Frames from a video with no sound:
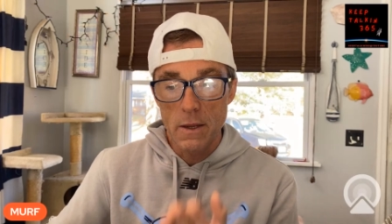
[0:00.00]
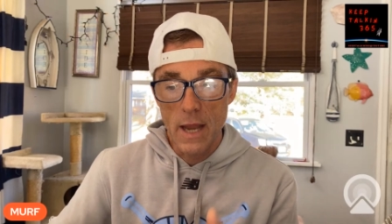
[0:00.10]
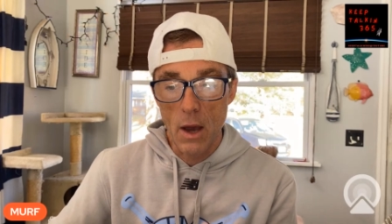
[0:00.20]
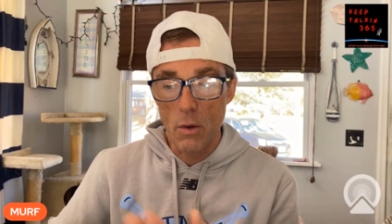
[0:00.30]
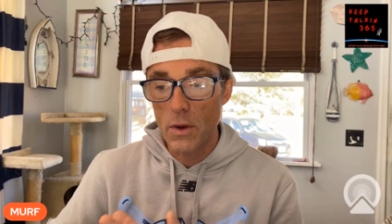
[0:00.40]

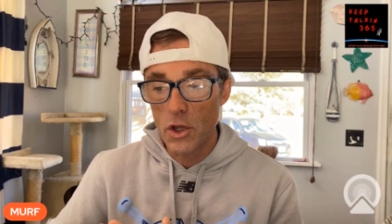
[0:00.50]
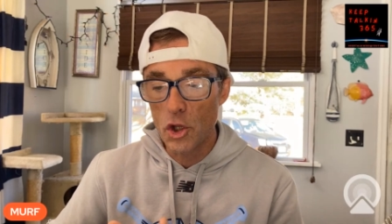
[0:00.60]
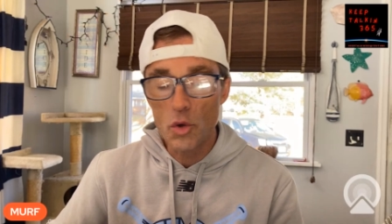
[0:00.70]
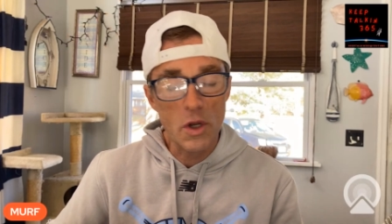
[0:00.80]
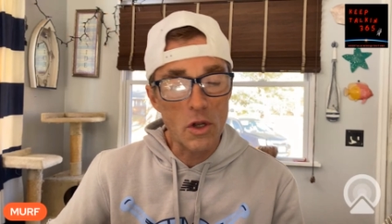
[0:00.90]
Now,
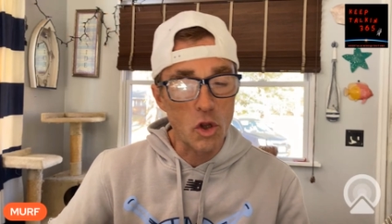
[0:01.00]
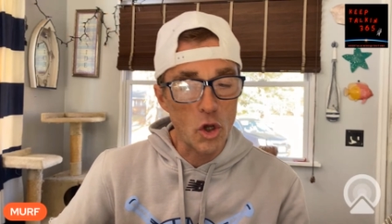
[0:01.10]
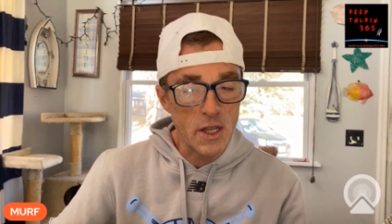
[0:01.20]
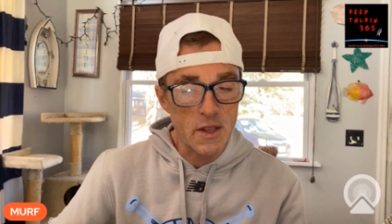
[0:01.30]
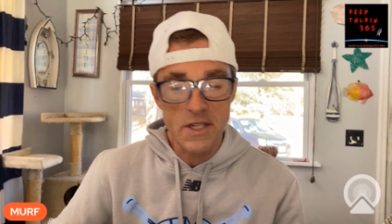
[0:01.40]
you could
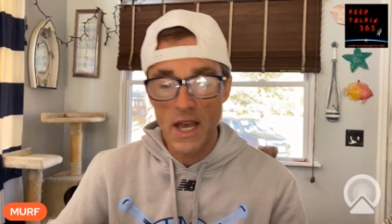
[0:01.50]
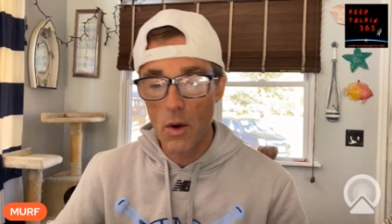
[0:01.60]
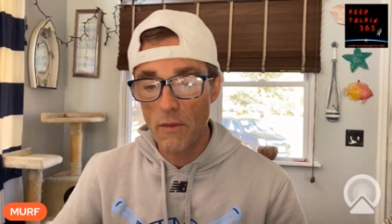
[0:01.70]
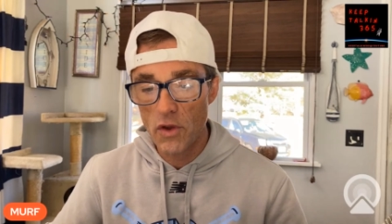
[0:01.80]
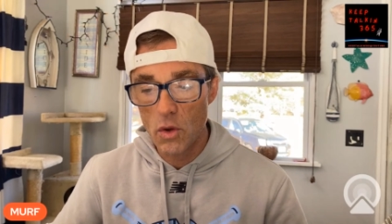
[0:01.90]
look at this
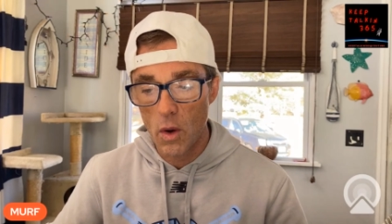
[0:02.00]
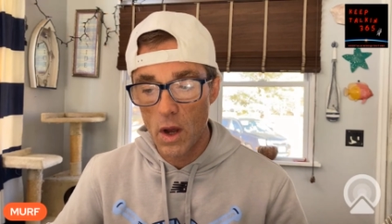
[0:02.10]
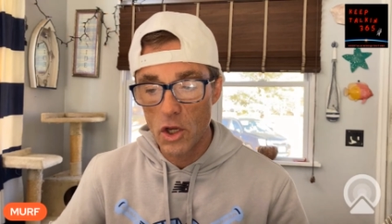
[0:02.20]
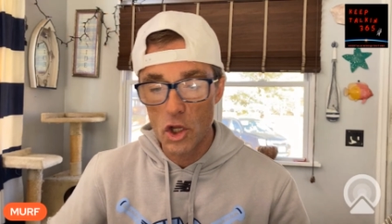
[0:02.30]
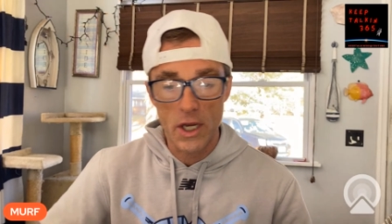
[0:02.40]
however you
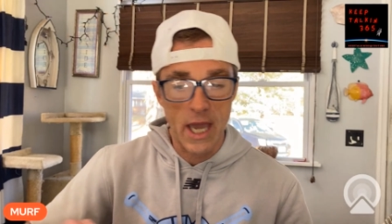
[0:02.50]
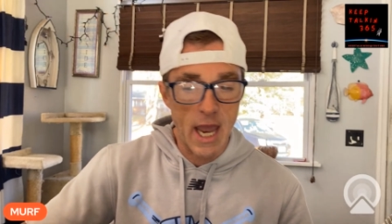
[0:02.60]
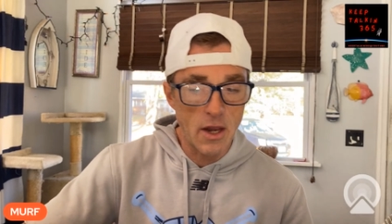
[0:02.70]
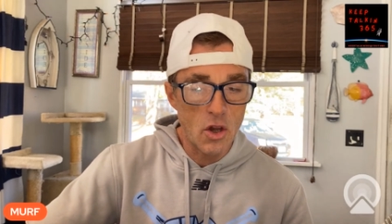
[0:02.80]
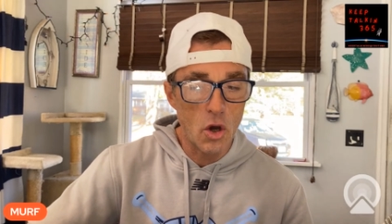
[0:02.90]
want. You could
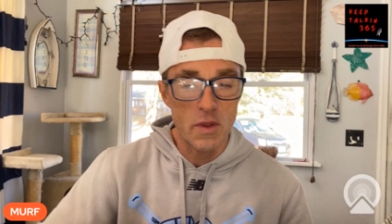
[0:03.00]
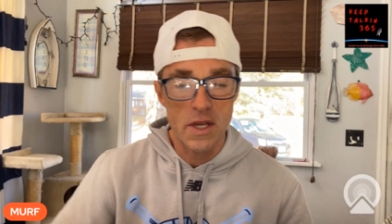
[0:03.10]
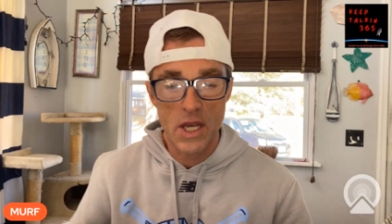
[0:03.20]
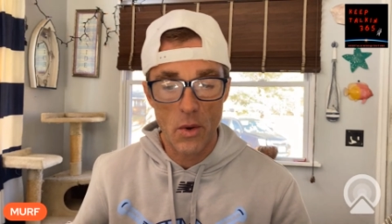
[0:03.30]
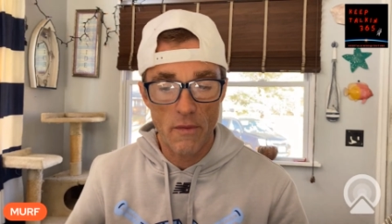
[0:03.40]
candy coat
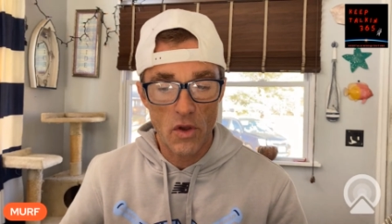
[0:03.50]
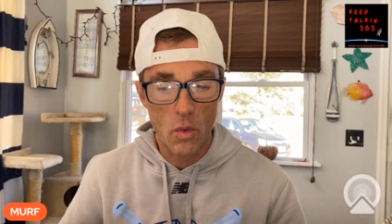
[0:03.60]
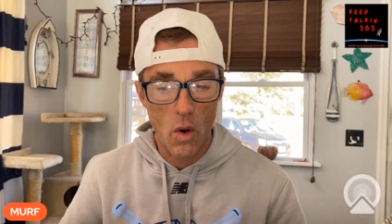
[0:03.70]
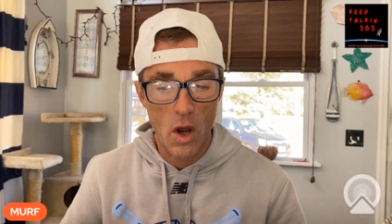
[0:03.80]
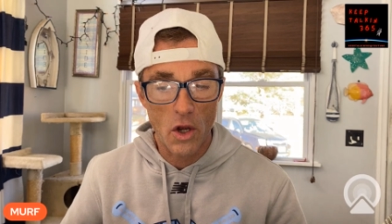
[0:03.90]
this however
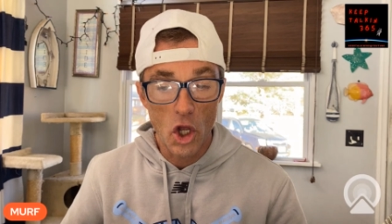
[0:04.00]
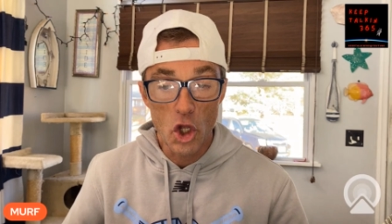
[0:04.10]
you want.